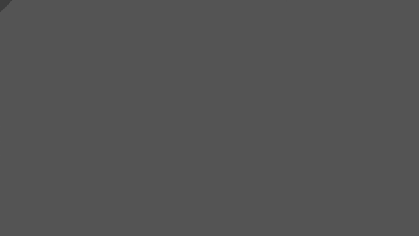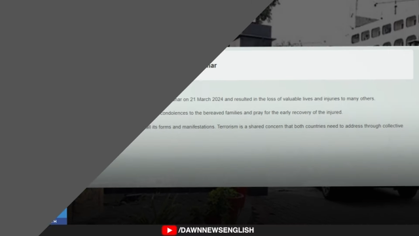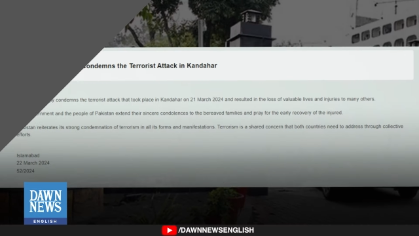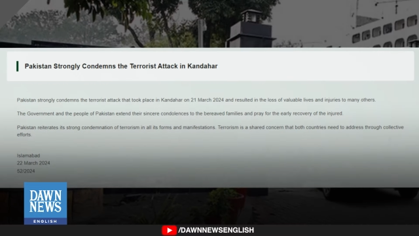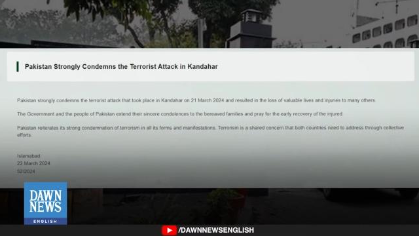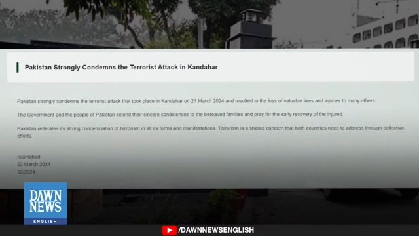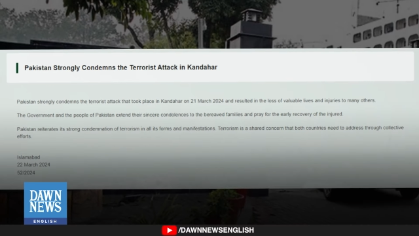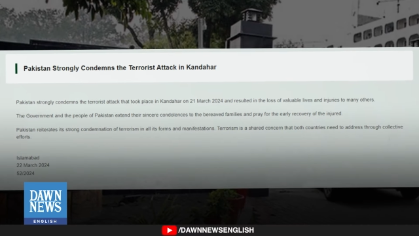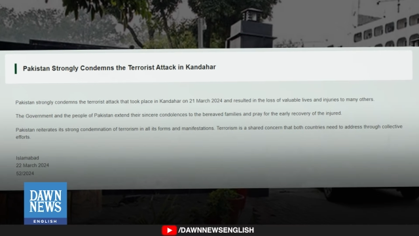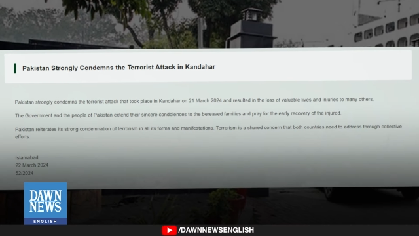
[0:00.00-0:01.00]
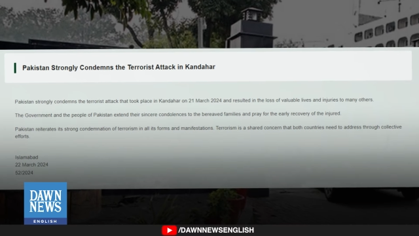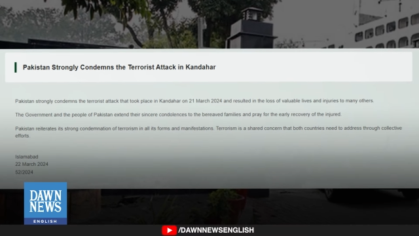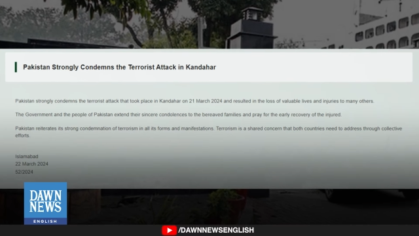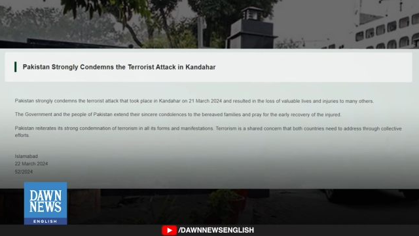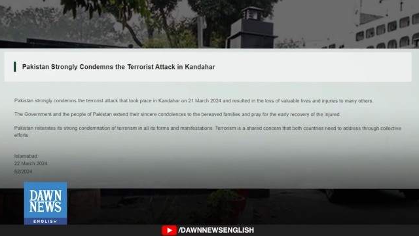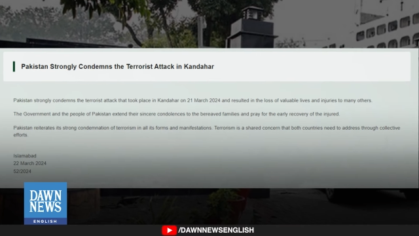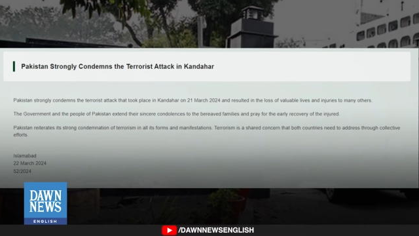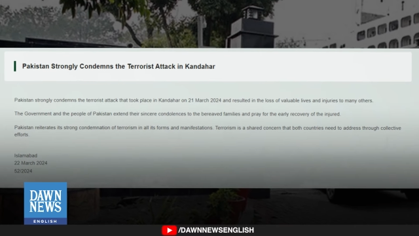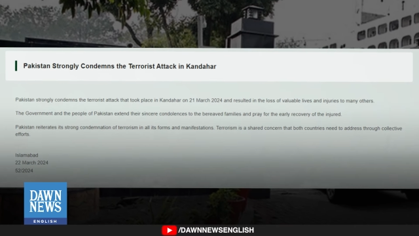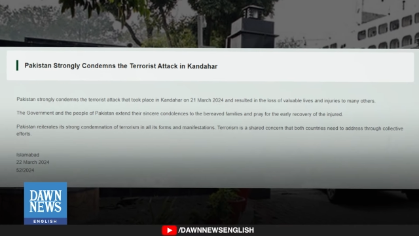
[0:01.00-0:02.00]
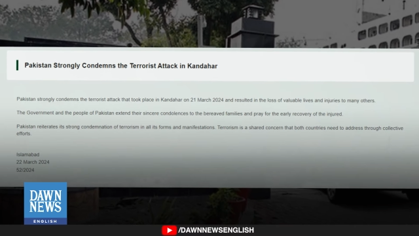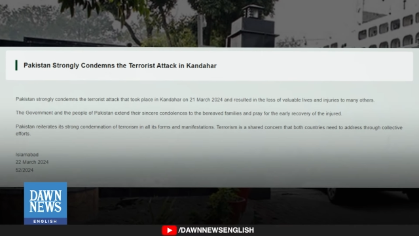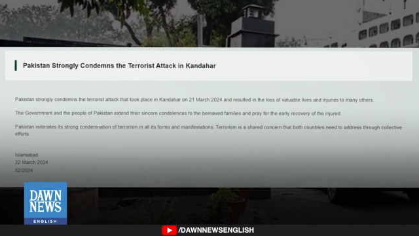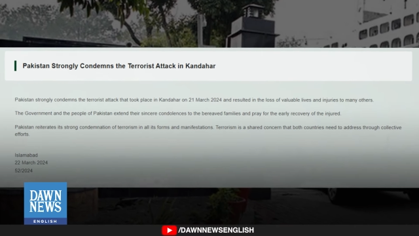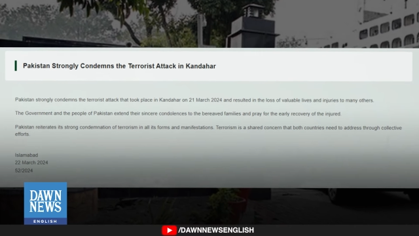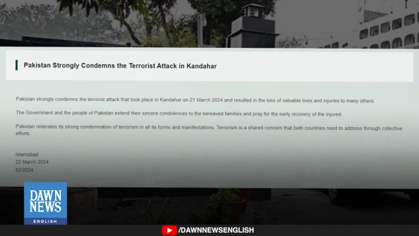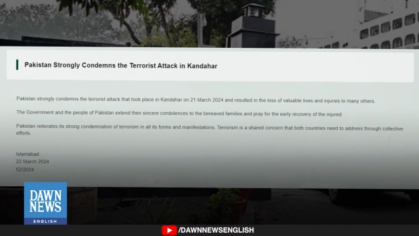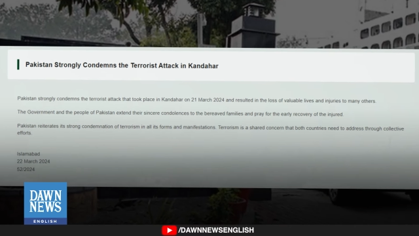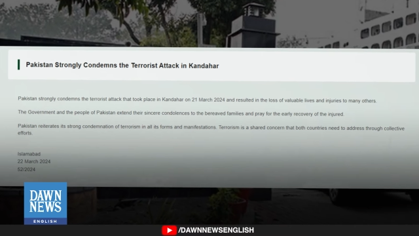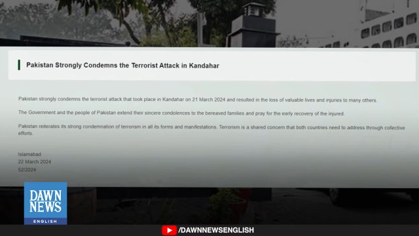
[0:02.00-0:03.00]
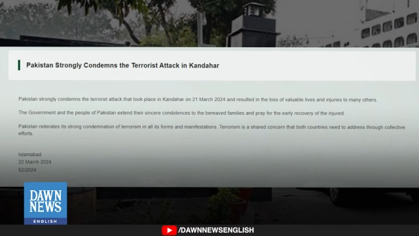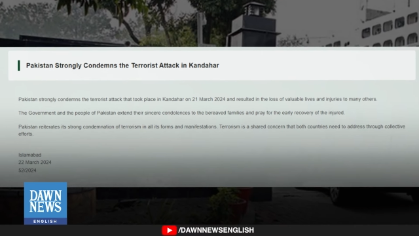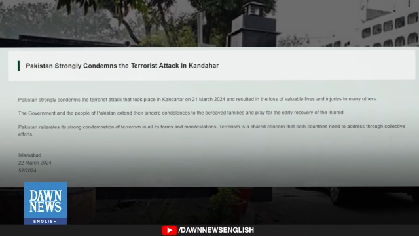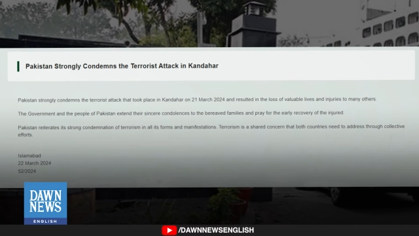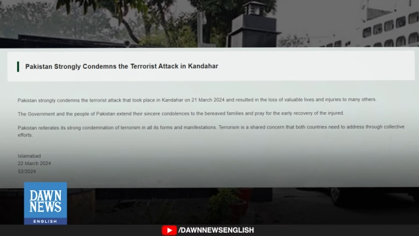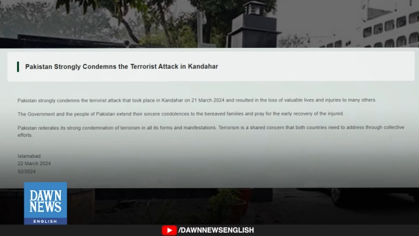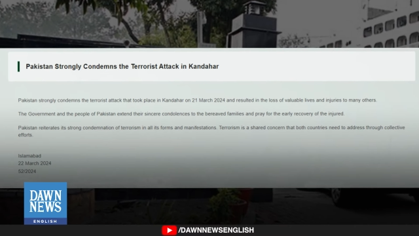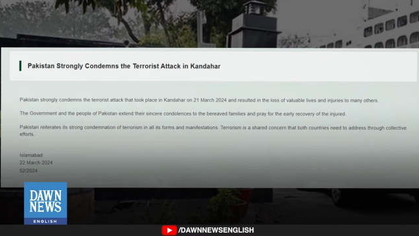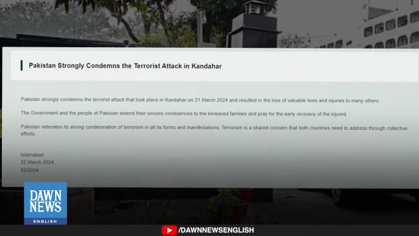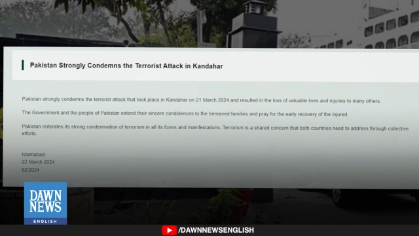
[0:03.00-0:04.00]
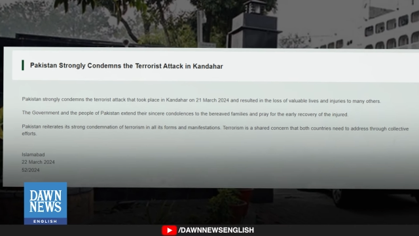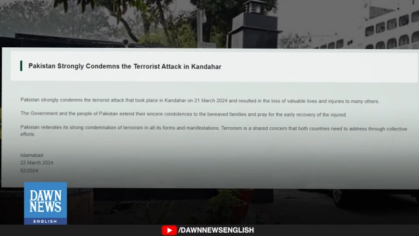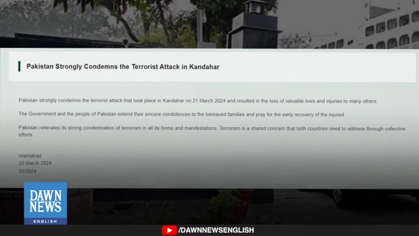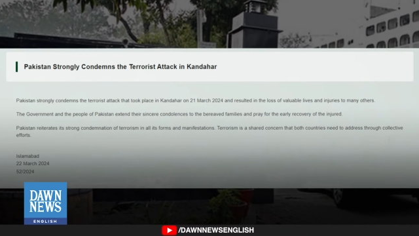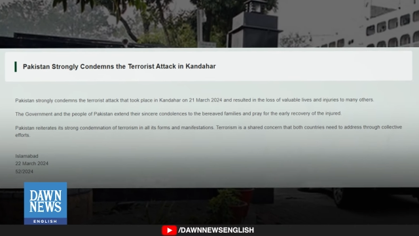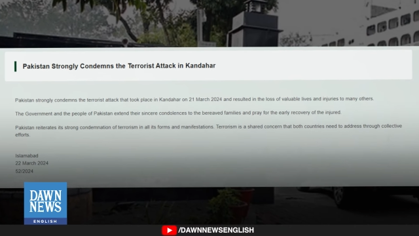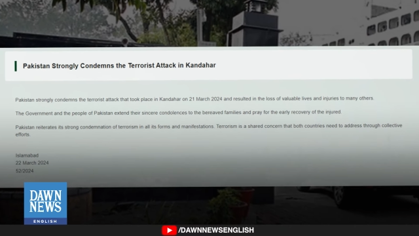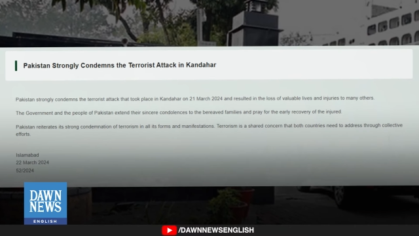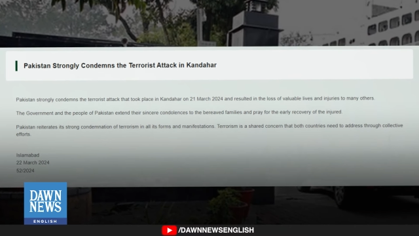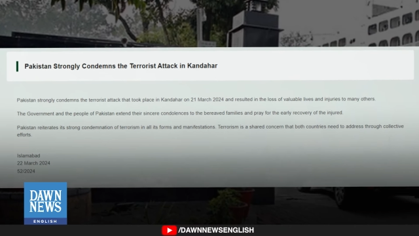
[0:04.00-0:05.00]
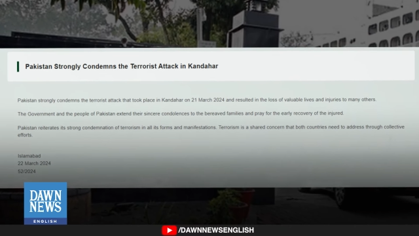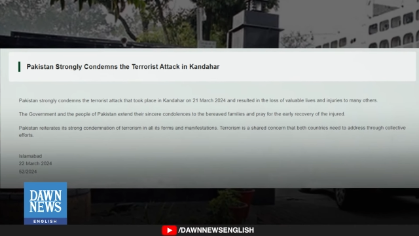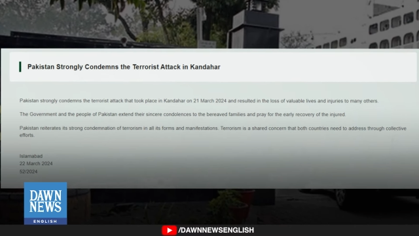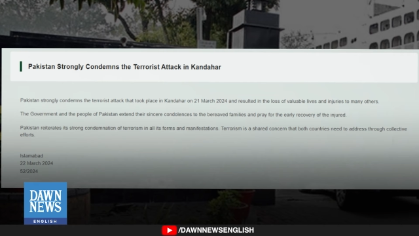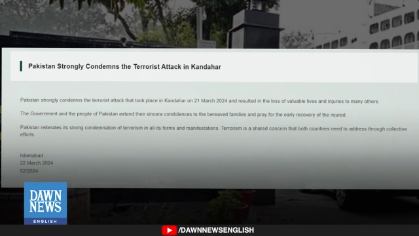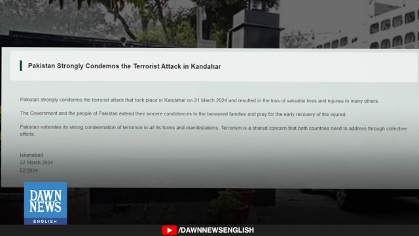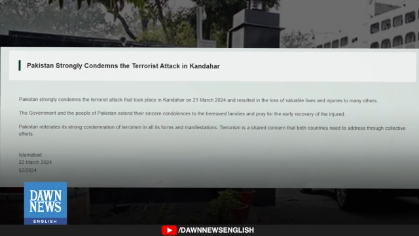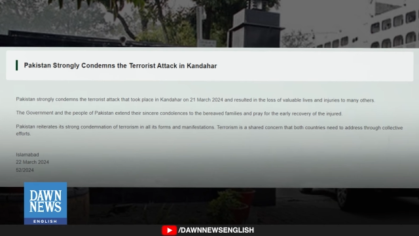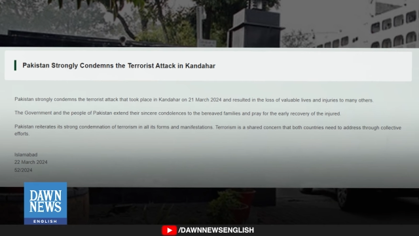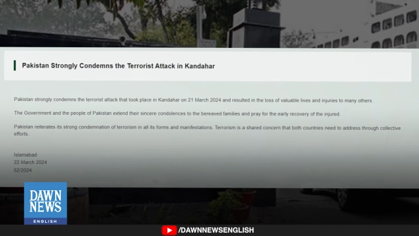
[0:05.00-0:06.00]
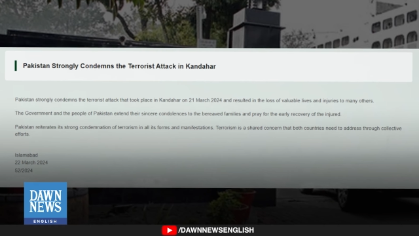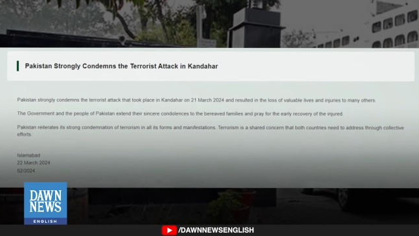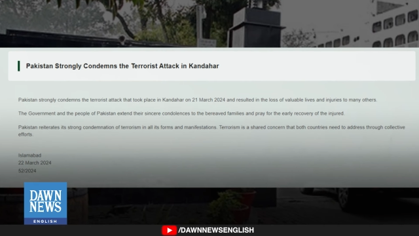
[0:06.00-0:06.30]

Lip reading: Nobody's mouth can be seen.